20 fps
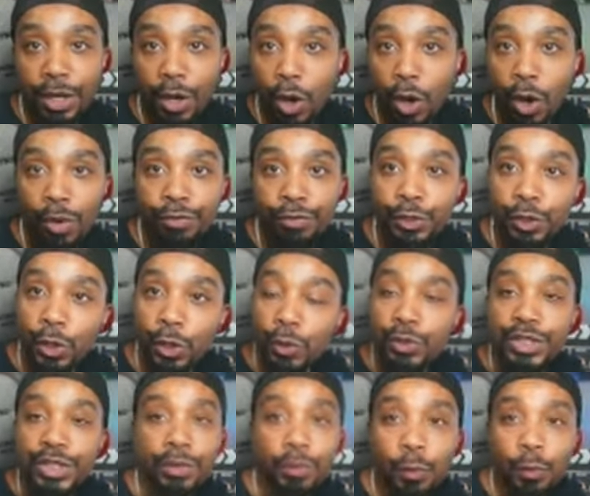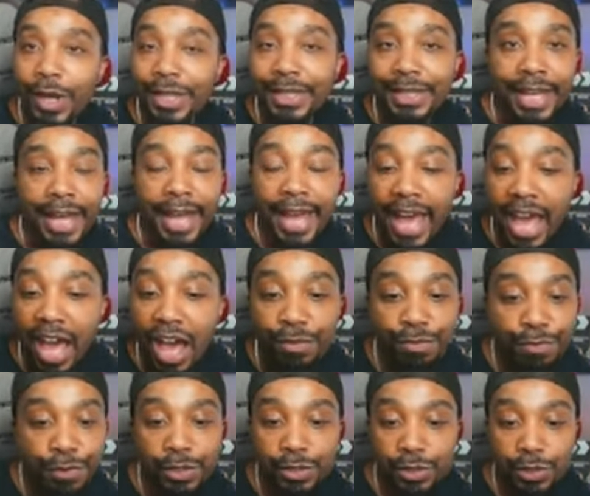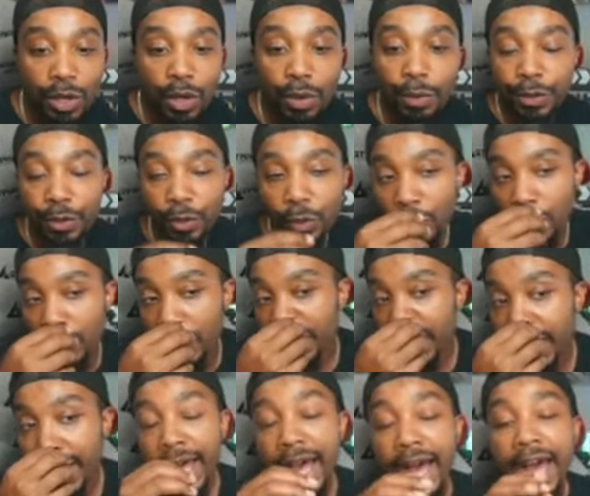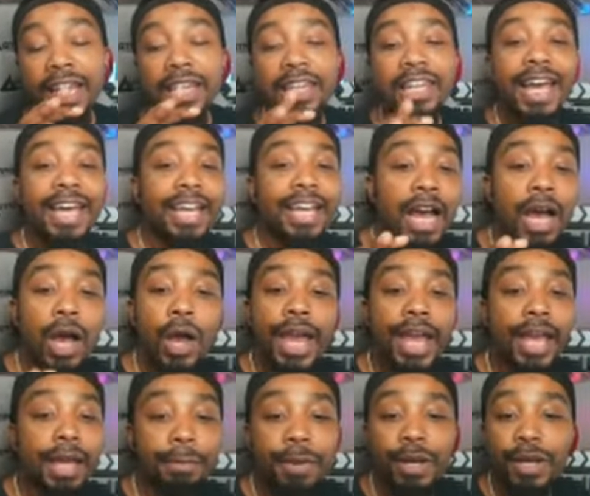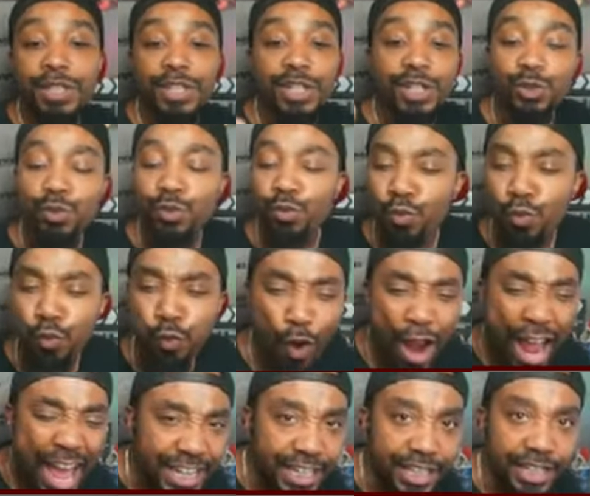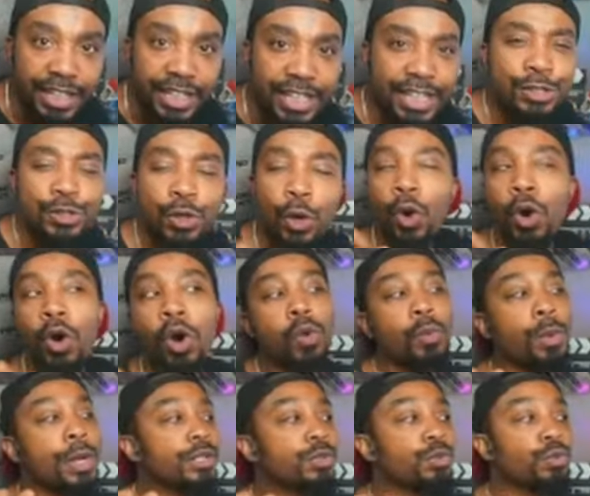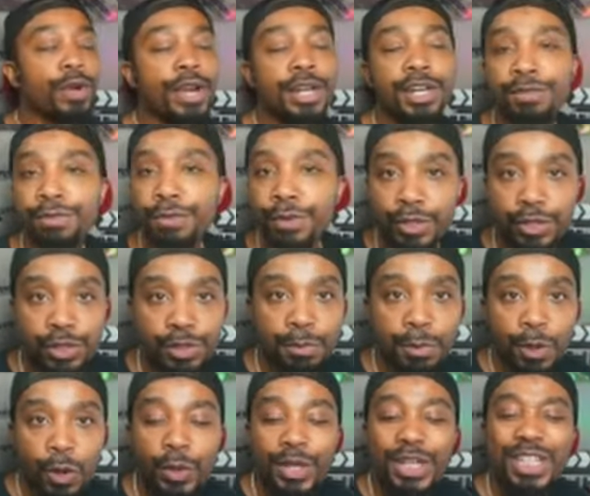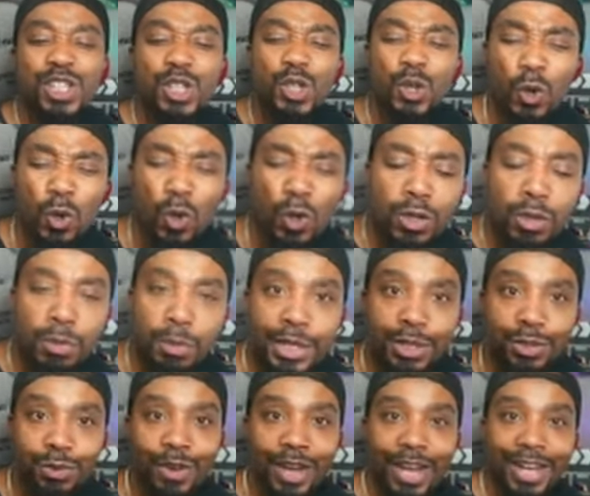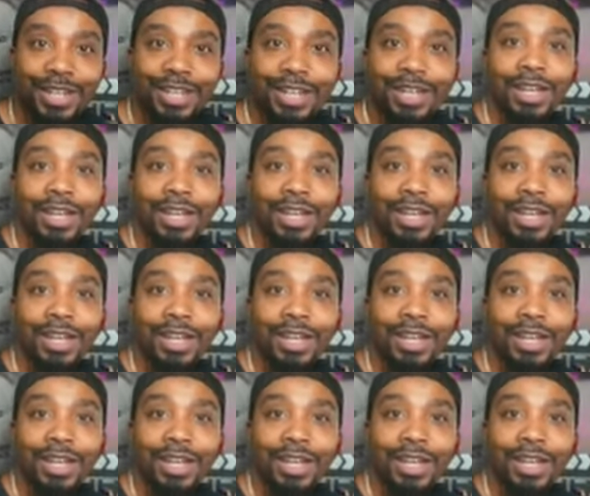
off to go see what the F is going on. I like how Aemon is ready. He's always ready for the smoke. He's always ready.